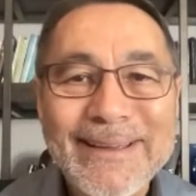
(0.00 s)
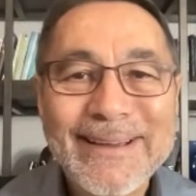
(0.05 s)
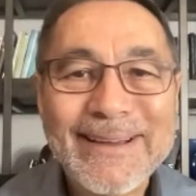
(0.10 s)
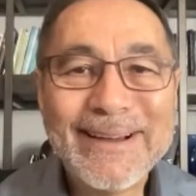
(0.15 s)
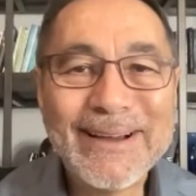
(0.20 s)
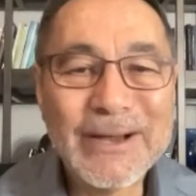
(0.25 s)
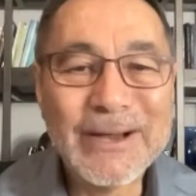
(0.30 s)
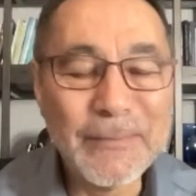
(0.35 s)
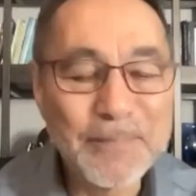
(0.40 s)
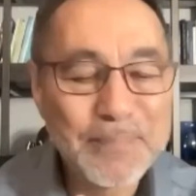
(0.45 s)

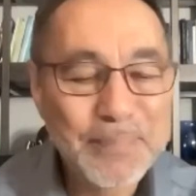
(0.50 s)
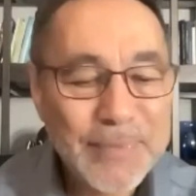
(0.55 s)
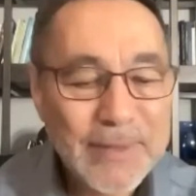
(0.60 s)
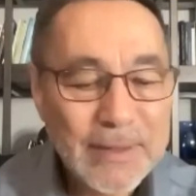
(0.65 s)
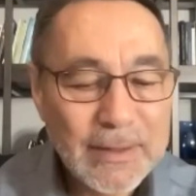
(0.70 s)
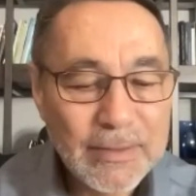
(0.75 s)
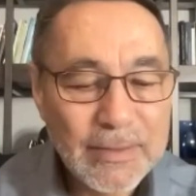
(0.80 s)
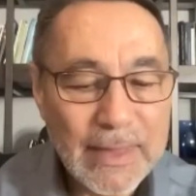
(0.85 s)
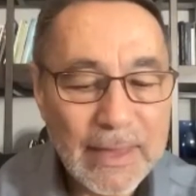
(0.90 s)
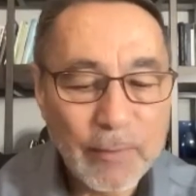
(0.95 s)
that
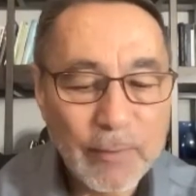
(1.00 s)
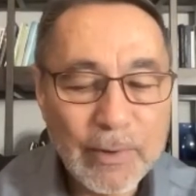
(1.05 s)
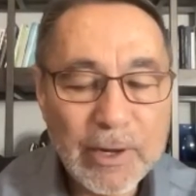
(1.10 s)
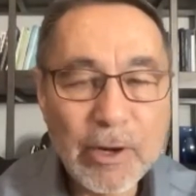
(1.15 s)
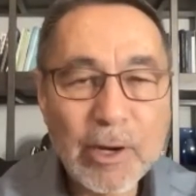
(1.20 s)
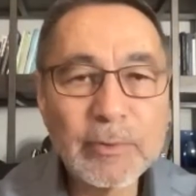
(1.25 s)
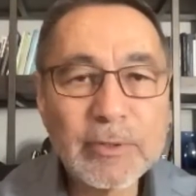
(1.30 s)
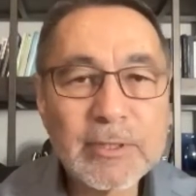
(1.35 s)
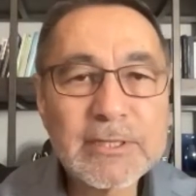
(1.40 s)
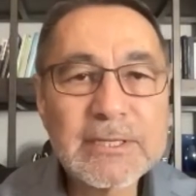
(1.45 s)

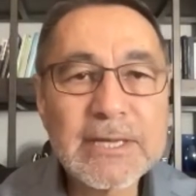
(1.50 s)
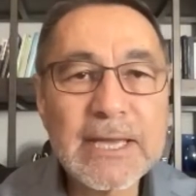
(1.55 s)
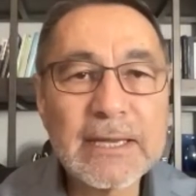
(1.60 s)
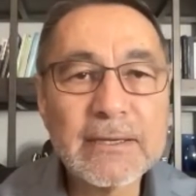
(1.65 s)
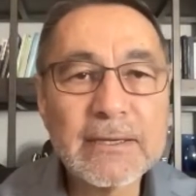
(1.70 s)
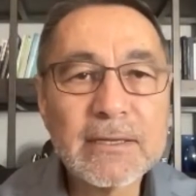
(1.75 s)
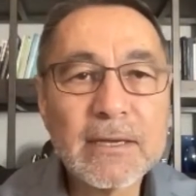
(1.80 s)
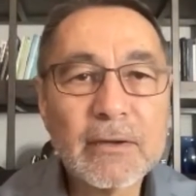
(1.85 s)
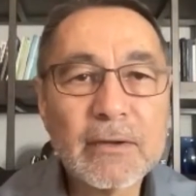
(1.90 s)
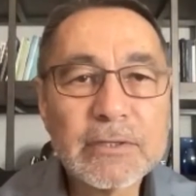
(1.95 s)
we were able to
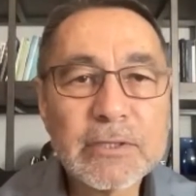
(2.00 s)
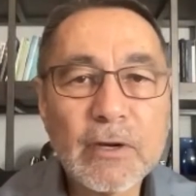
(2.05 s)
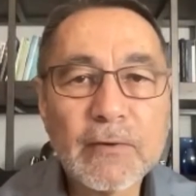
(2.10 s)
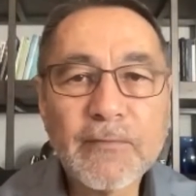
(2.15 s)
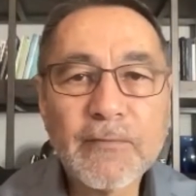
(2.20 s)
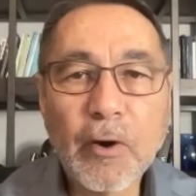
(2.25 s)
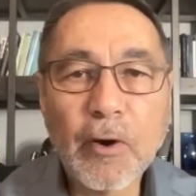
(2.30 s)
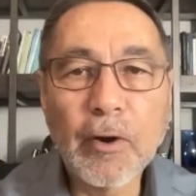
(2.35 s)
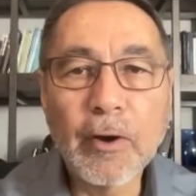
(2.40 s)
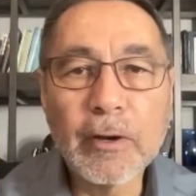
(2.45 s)
send
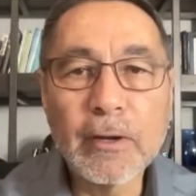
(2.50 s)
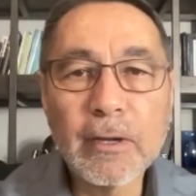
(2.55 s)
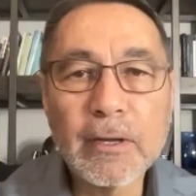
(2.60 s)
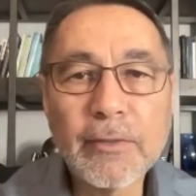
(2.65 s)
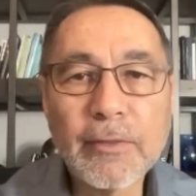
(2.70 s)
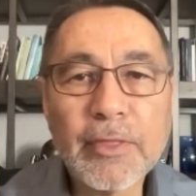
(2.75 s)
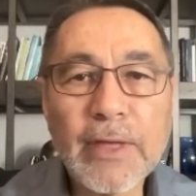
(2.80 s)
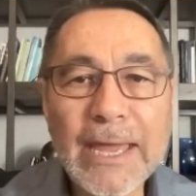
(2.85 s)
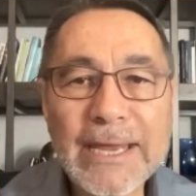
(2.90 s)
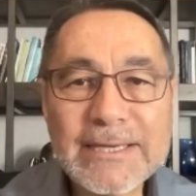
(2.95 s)
so far
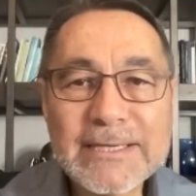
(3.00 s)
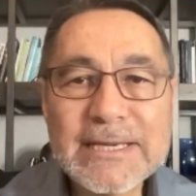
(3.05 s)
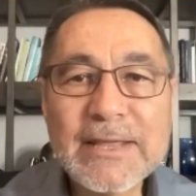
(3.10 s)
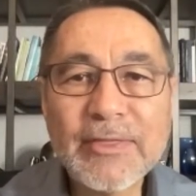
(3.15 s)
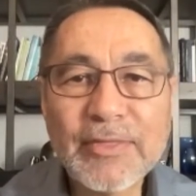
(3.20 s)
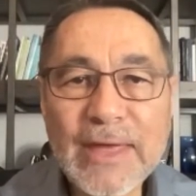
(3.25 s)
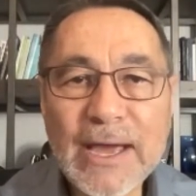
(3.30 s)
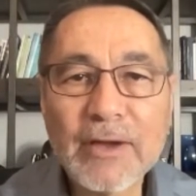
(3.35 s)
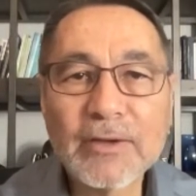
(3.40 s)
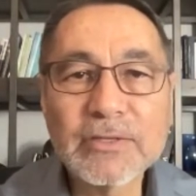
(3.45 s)

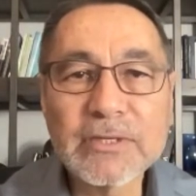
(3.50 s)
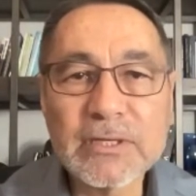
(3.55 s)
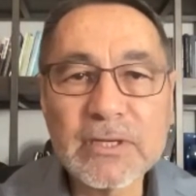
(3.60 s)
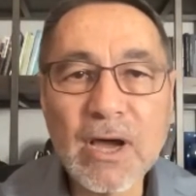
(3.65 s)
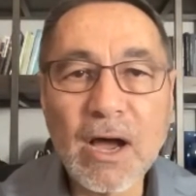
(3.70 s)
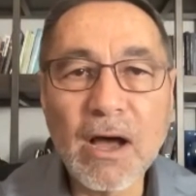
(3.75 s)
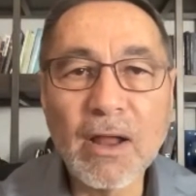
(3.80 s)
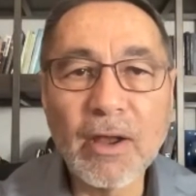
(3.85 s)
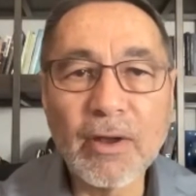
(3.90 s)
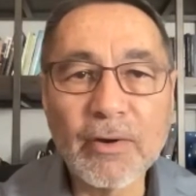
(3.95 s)

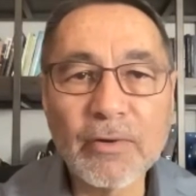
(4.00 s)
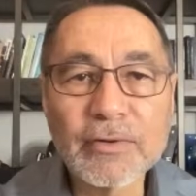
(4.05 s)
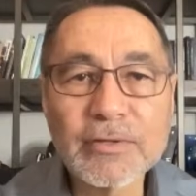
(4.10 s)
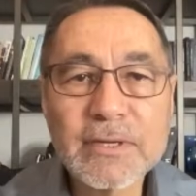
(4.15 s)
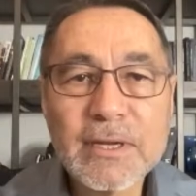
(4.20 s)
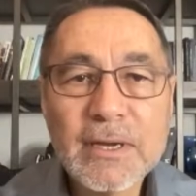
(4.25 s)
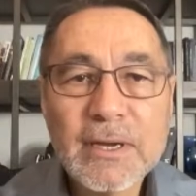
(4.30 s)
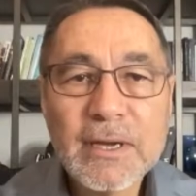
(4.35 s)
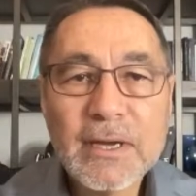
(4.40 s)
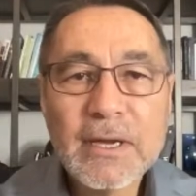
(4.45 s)

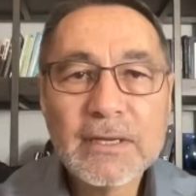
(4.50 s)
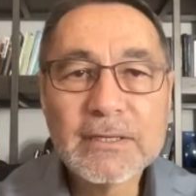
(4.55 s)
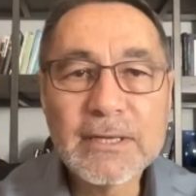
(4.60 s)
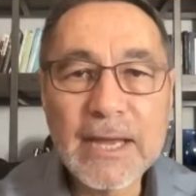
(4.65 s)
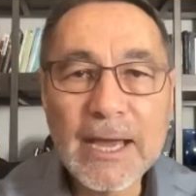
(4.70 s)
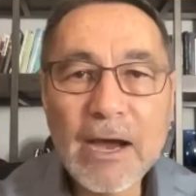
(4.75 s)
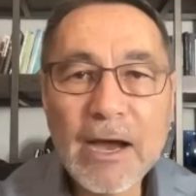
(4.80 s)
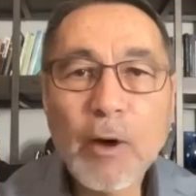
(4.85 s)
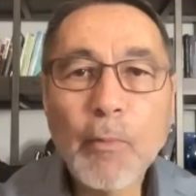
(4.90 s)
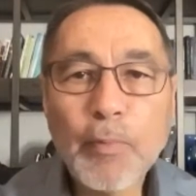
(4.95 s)
$18,000
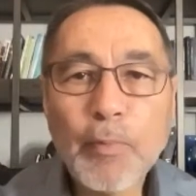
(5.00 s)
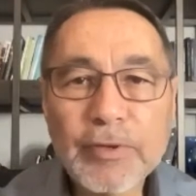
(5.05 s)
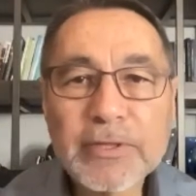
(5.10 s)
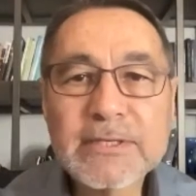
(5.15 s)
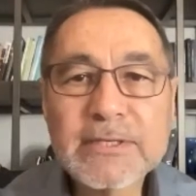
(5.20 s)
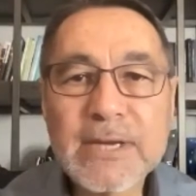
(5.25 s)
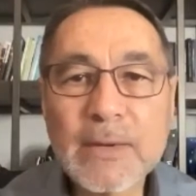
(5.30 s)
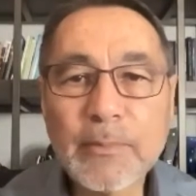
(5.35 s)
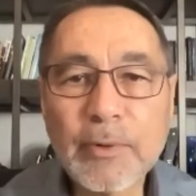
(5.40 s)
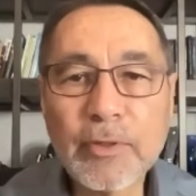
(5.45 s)
to help
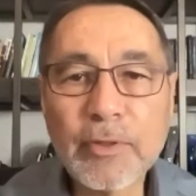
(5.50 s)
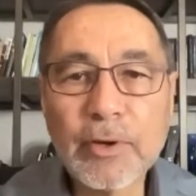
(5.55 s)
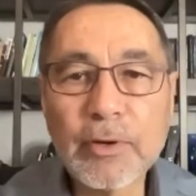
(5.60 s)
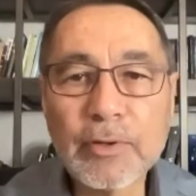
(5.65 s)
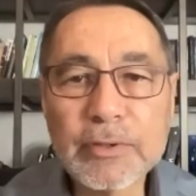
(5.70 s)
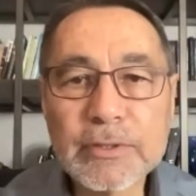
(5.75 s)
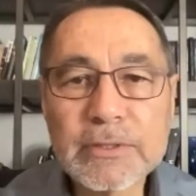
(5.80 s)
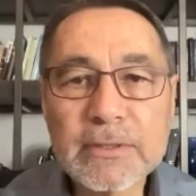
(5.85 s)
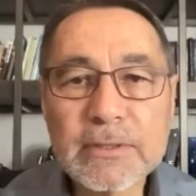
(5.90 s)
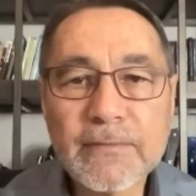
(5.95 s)
with some of
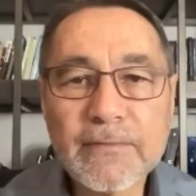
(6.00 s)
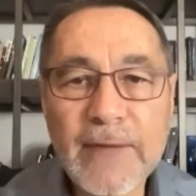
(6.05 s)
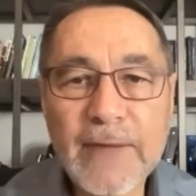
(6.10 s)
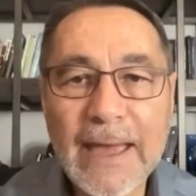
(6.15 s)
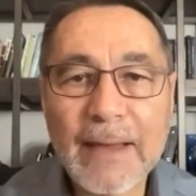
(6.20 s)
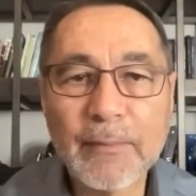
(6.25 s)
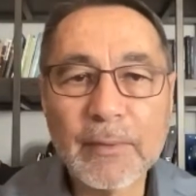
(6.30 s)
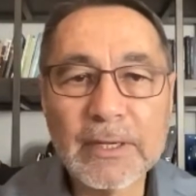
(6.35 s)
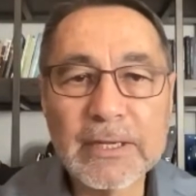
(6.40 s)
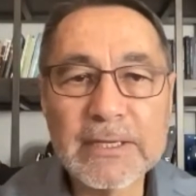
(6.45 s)
those
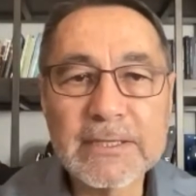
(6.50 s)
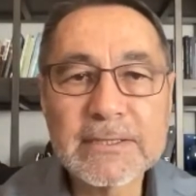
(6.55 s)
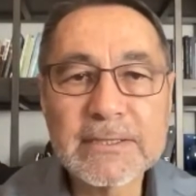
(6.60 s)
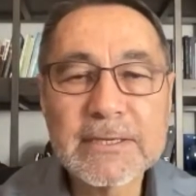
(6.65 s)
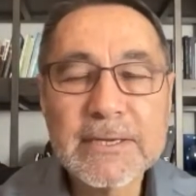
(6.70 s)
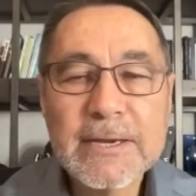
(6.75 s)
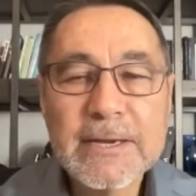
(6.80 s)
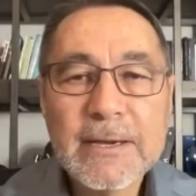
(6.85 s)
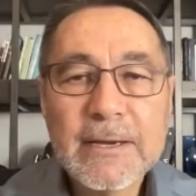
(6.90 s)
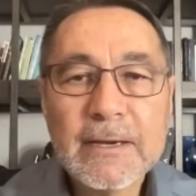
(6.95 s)
families.